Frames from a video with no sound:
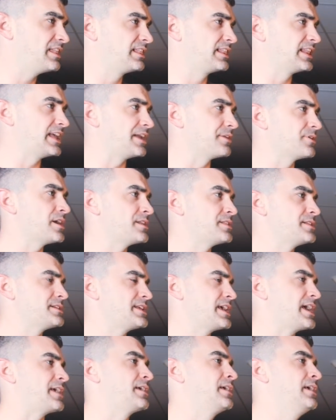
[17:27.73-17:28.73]
later on in the
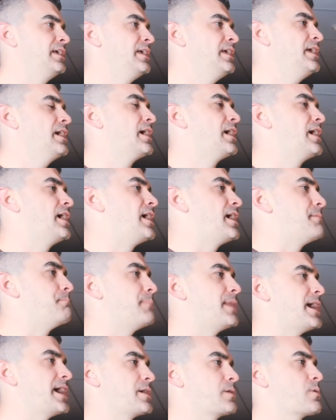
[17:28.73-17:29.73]
day,
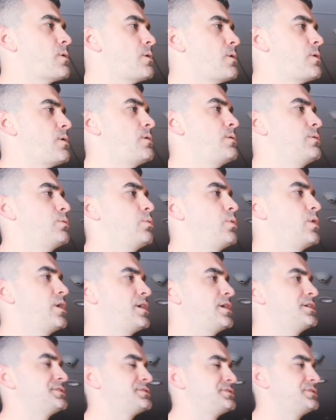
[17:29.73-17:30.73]
my goal
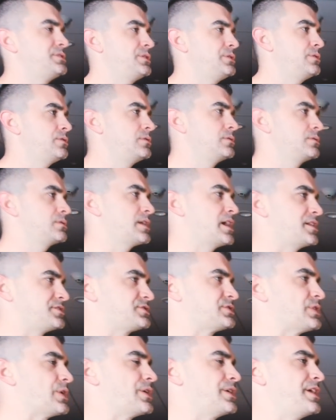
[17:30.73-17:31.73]
was to kind
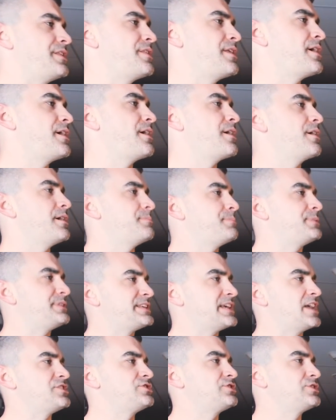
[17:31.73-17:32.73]
of start in there and
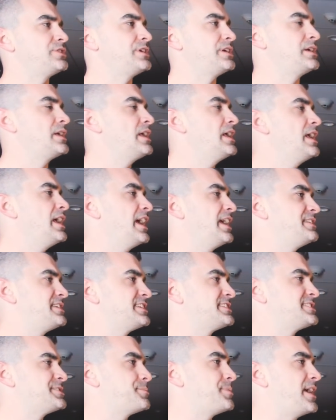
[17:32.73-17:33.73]
potentially
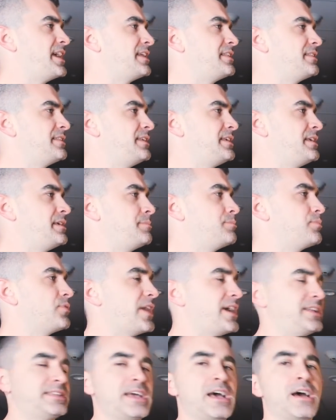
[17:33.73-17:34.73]
anticipate the
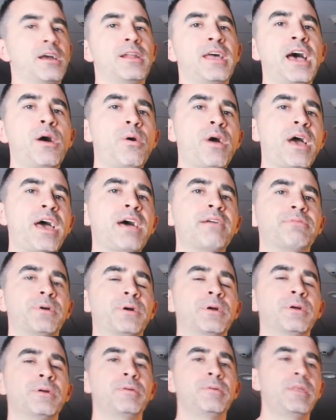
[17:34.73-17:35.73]
breakdown.
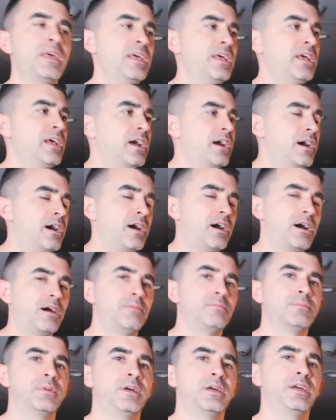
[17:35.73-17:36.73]
However,
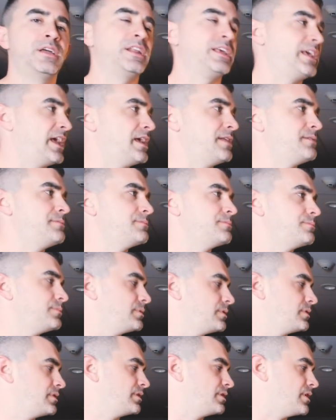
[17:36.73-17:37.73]
and again,
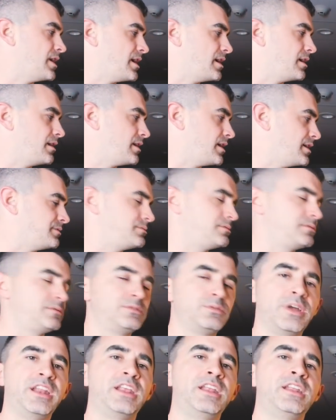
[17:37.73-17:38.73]
you know, I
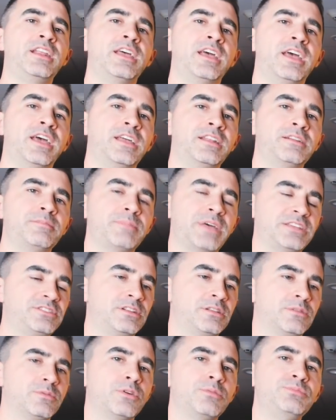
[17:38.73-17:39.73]
tweeted and
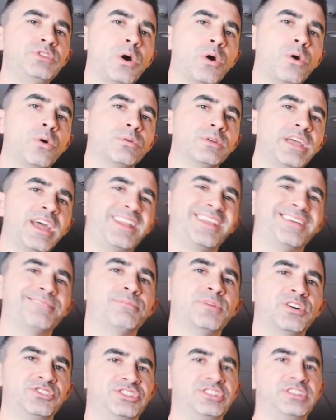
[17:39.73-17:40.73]
mentioned in the room, don't get
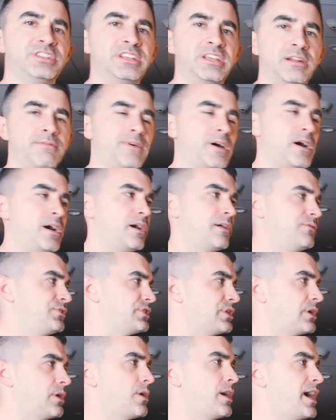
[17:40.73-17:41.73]
emotionally involved.
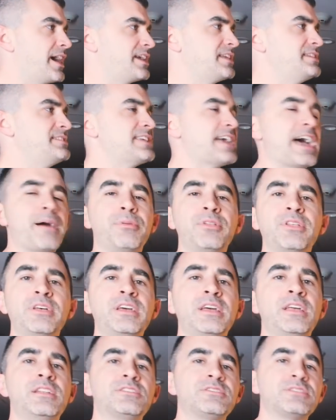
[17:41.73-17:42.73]
So I can dabble
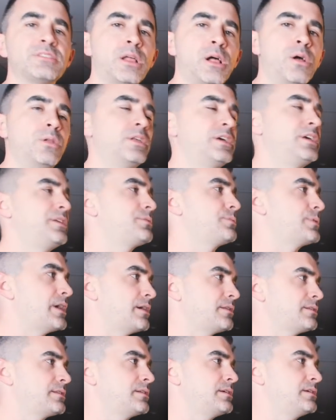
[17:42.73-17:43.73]
in slowly
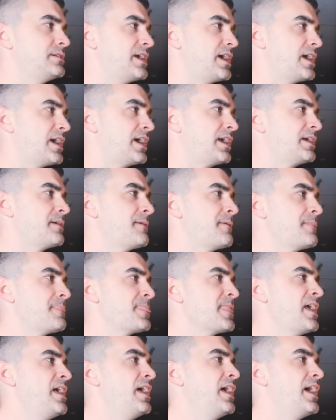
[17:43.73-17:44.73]
throughout the day,
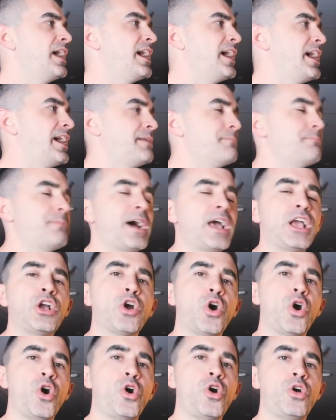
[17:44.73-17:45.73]
and my
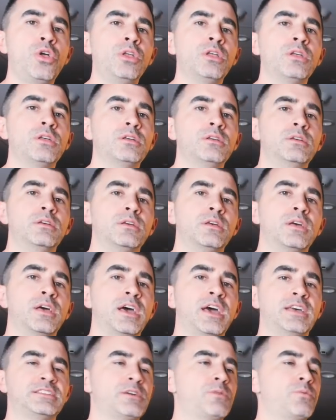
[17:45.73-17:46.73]
goal,
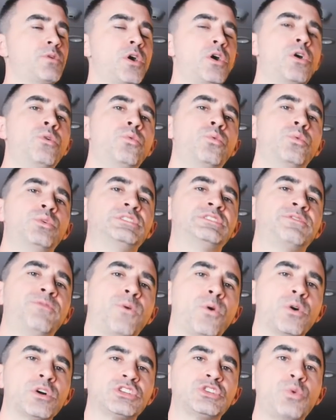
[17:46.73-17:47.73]
as I wrote, was
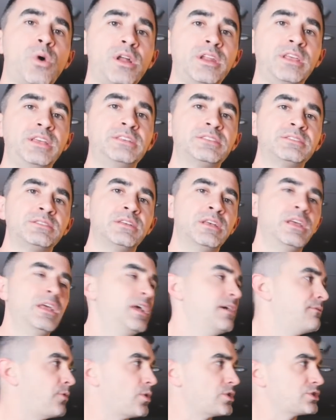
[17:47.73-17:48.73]
420s.
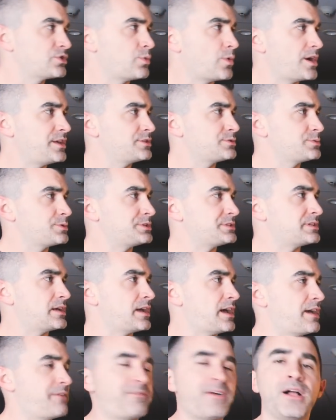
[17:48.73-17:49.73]
420s was,
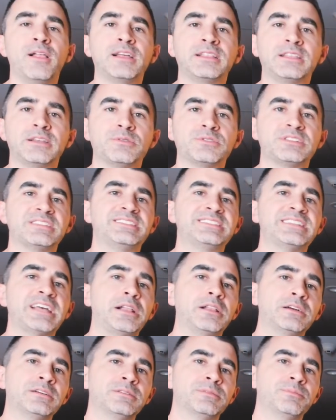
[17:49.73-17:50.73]
I felt like there was a
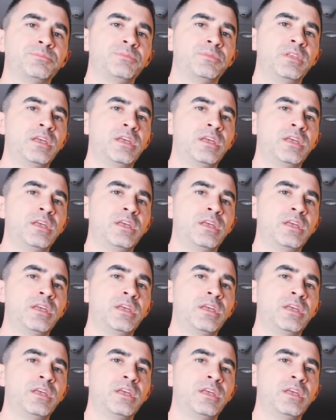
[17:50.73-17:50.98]
seller,